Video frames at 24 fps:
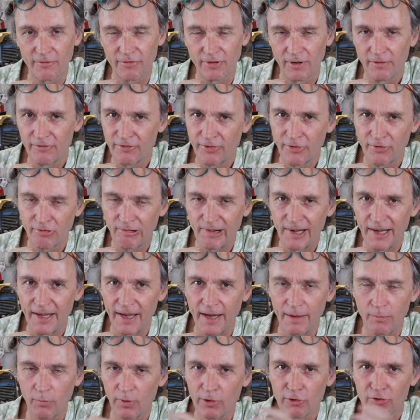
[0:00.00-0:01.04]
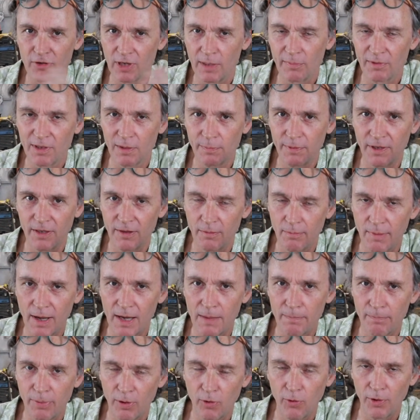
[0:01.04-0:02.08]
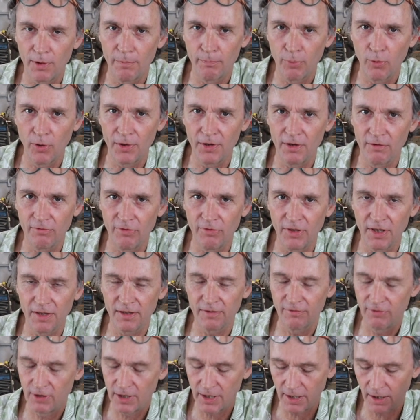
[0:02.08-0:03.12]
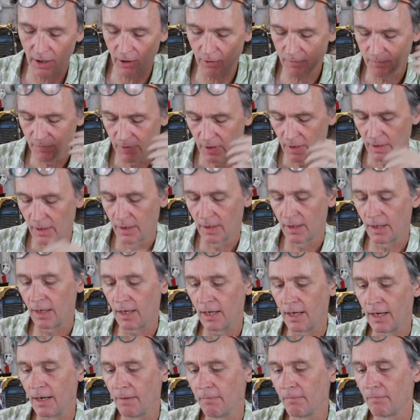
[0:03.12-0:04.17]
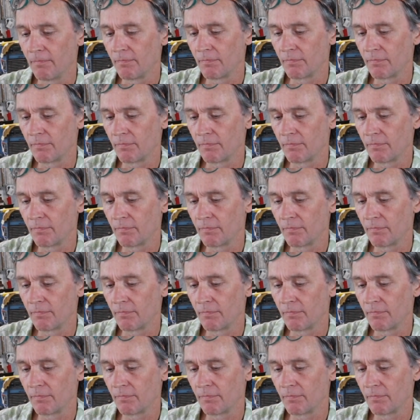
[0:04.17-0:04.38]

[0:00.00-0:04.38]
for 3M, which seems to be the main point of this video, you're